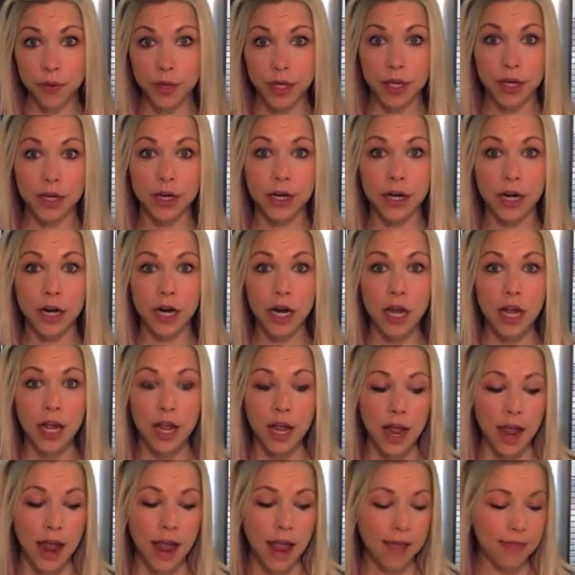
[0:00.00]
here,
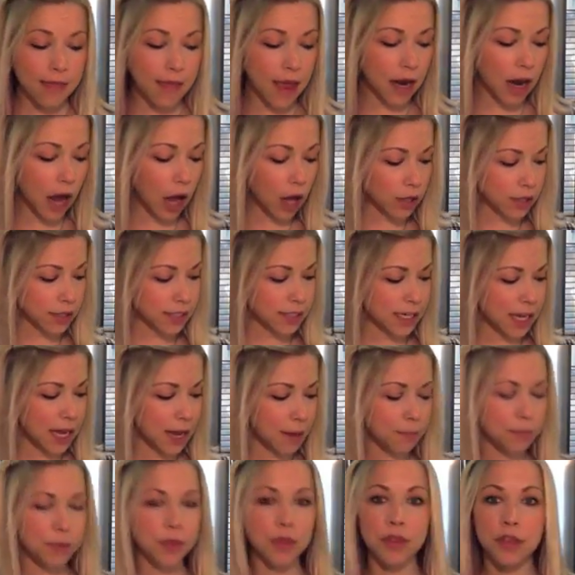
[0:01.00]
and then I'll
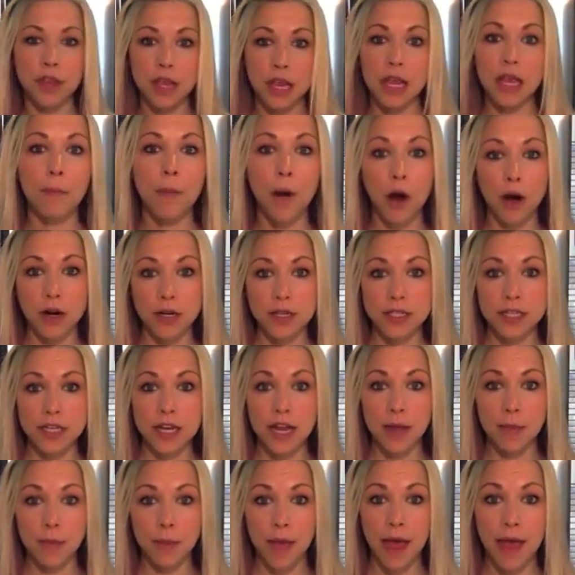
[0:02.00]
dip the
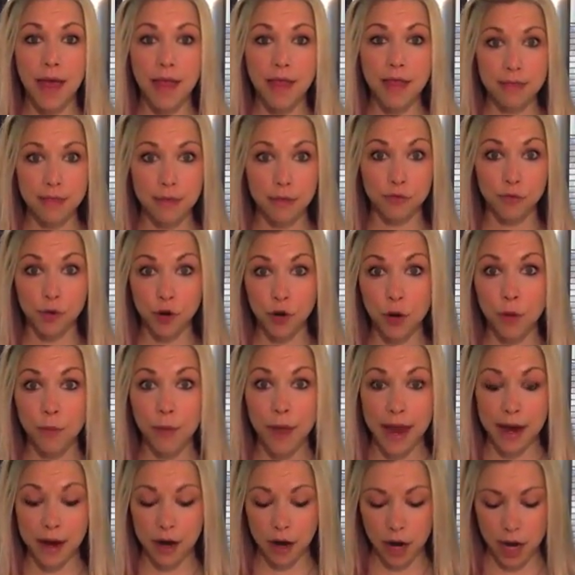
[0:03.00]
parsnip and the
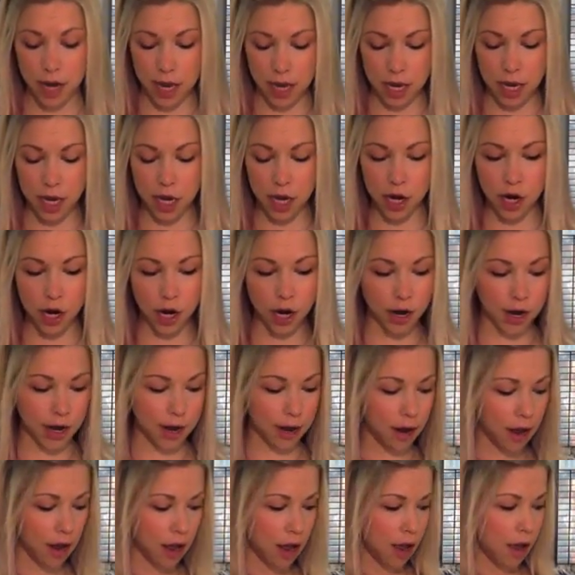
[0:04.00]
rutabaga in here and
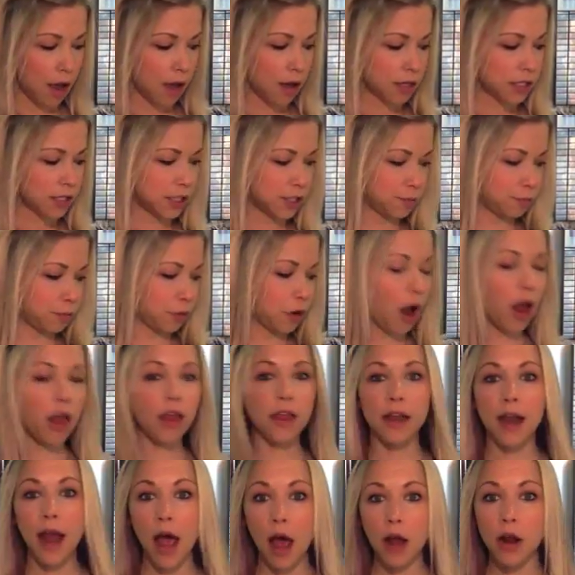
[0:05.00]
sprawl
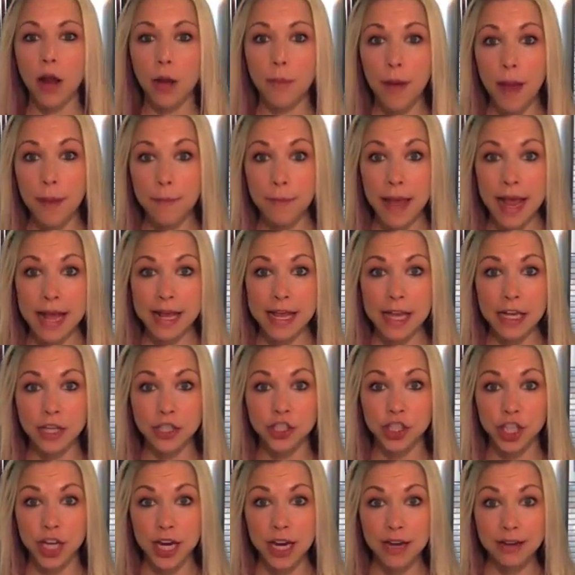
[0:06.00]
it out on my baking
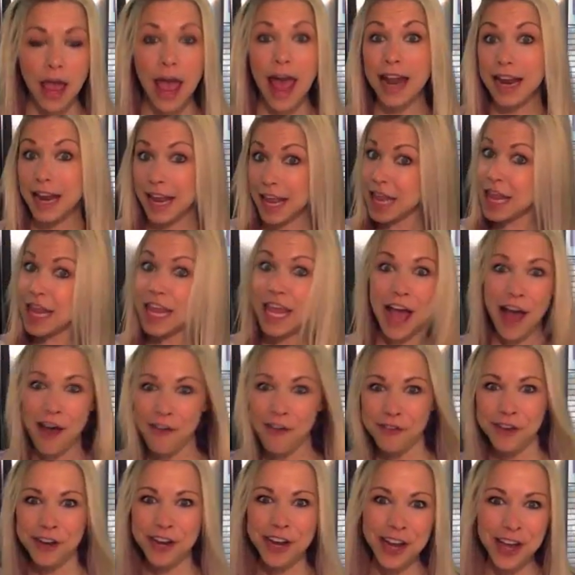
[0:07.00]
sheet, and in the
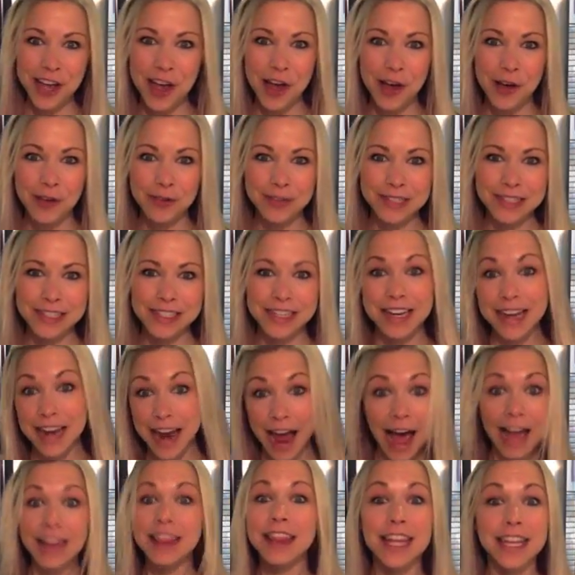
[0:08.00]
oven it goes.
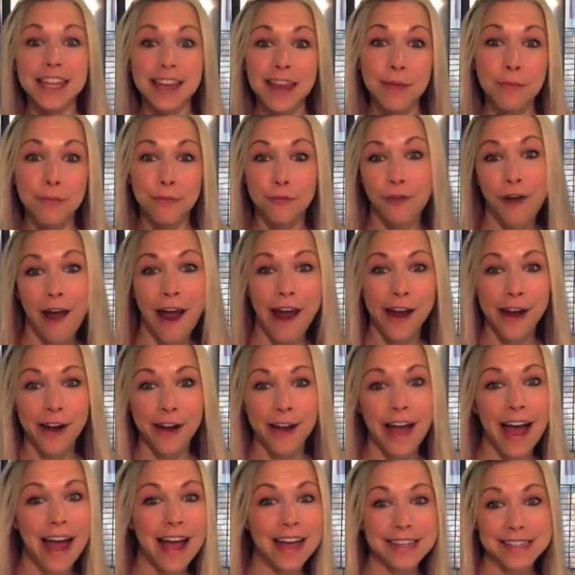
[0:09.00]
Not the deep fryer,
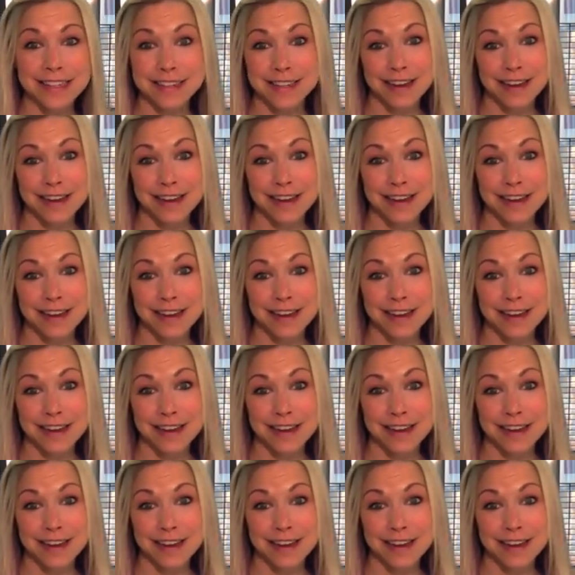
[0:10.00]
guys,